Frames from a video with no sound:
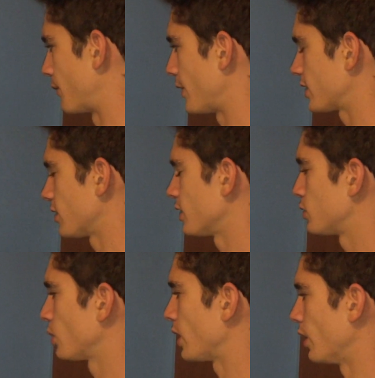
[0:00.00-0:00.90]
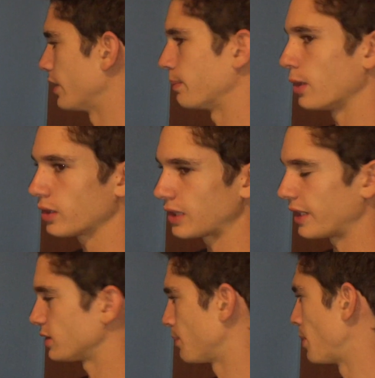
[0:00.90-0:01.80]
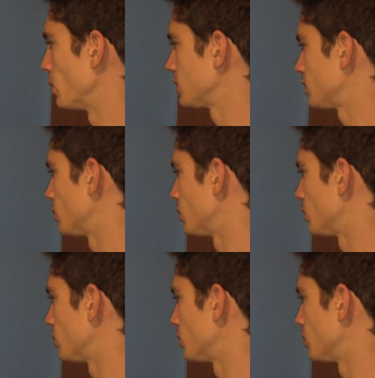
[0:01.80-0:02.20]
the friction is doing on the block that is opposing